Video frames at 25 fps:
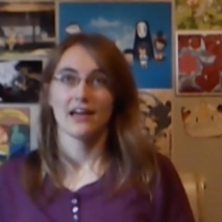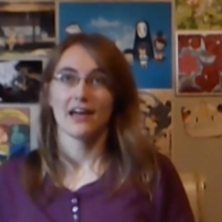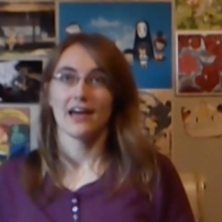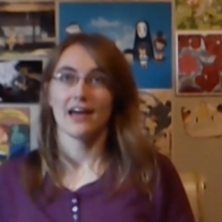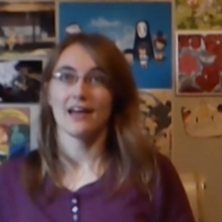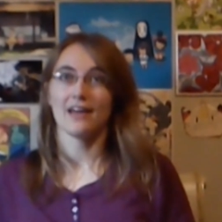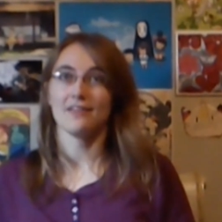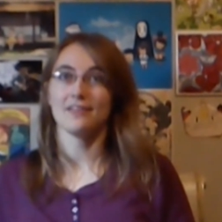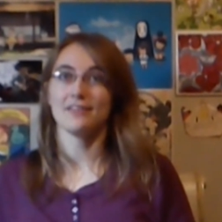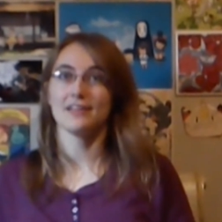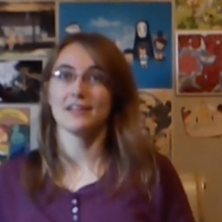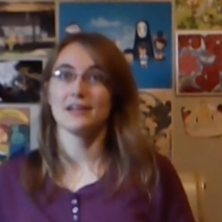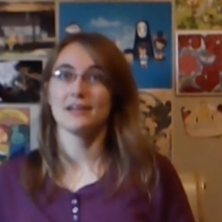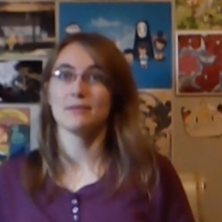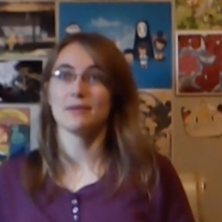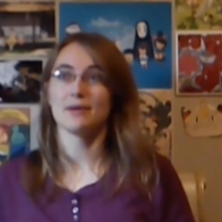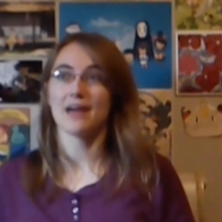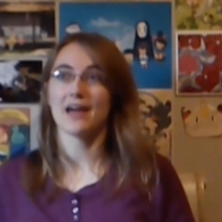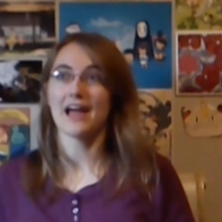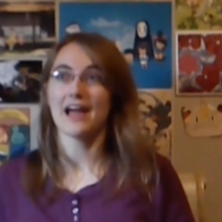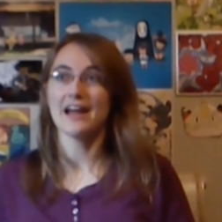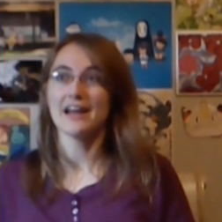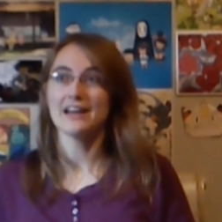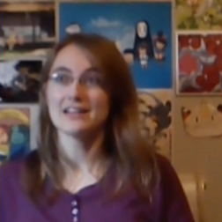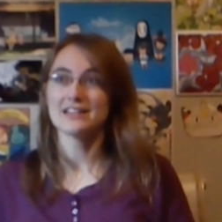And I'm thinking about
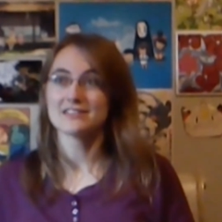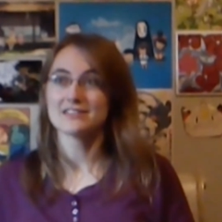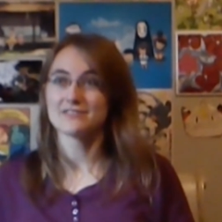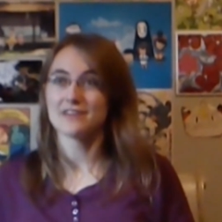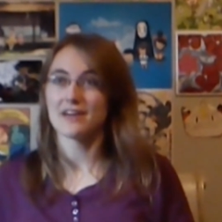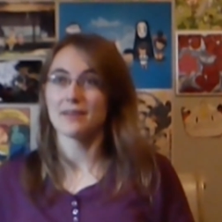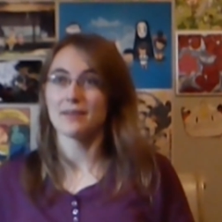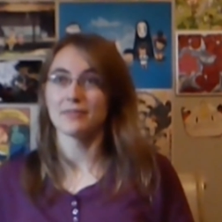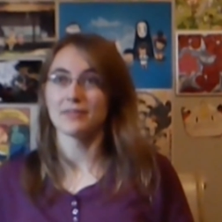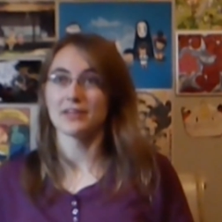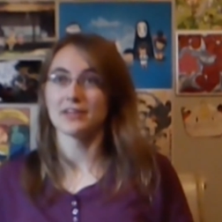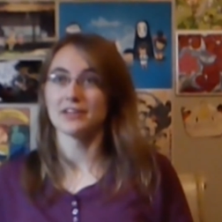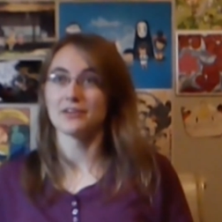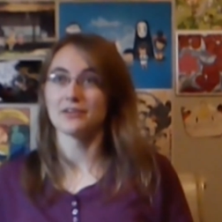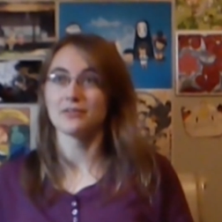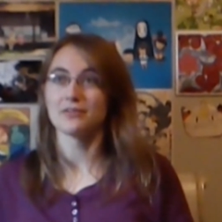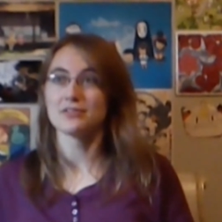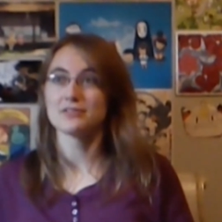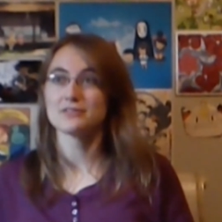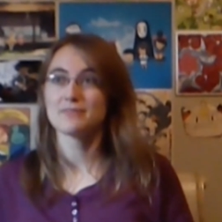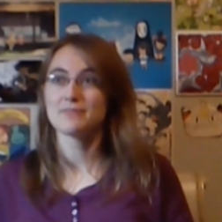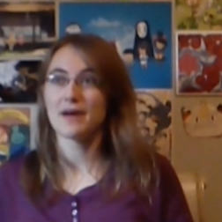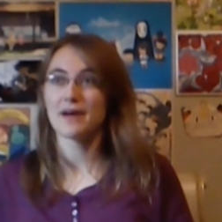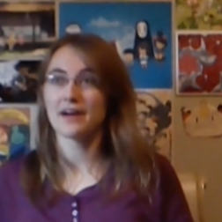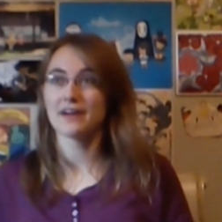Hayden's family, and don't
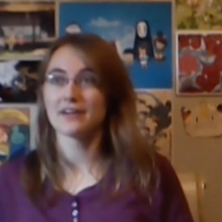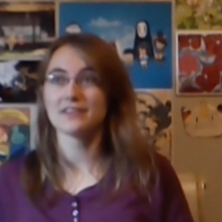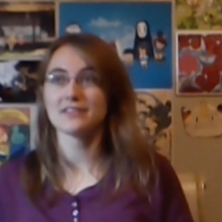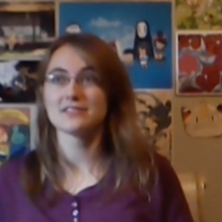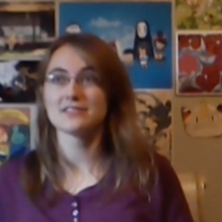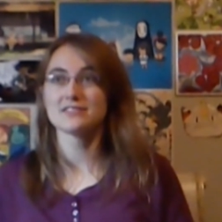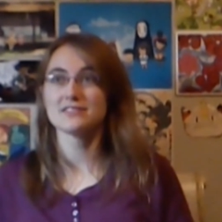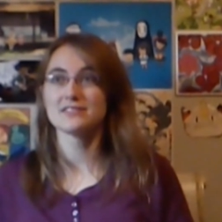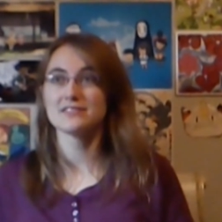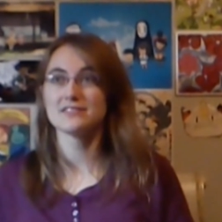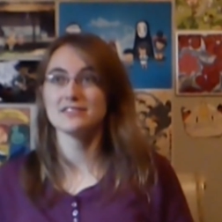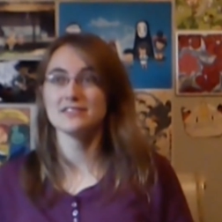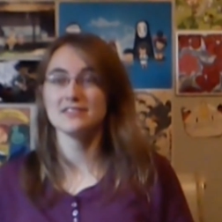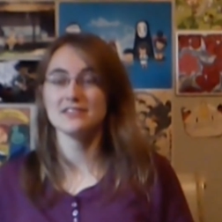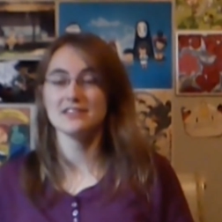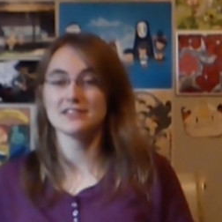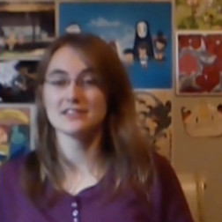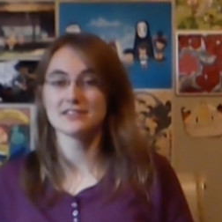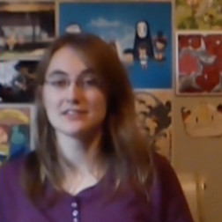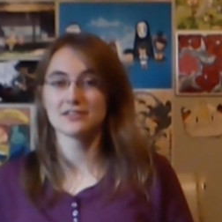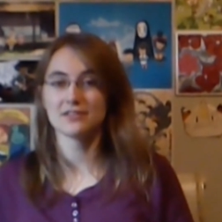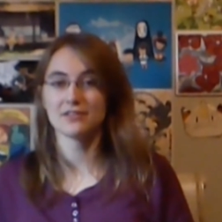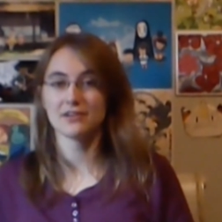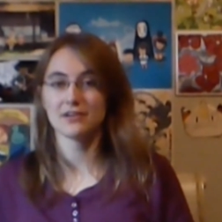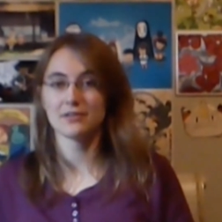his parents
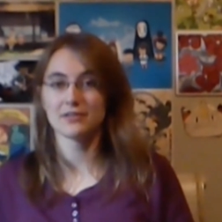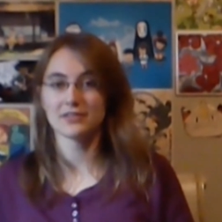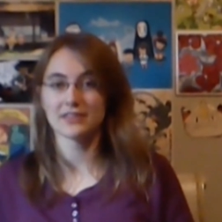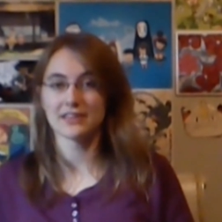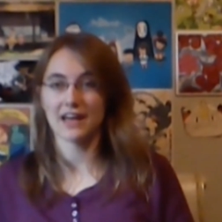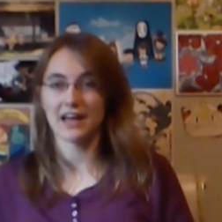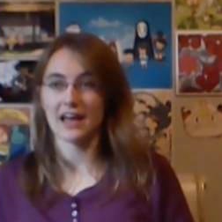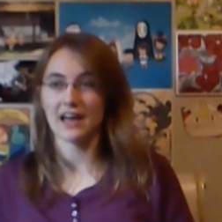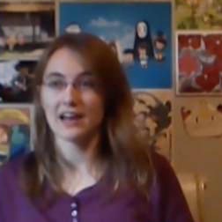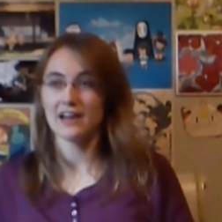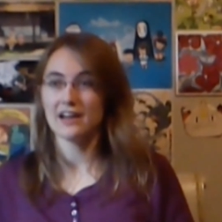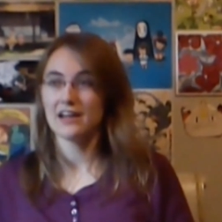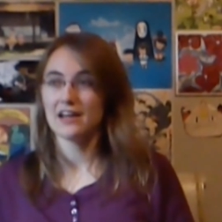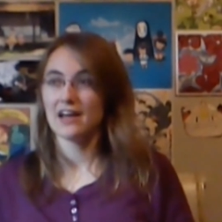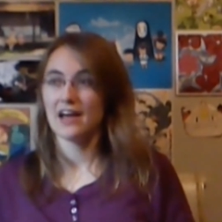disagree with that?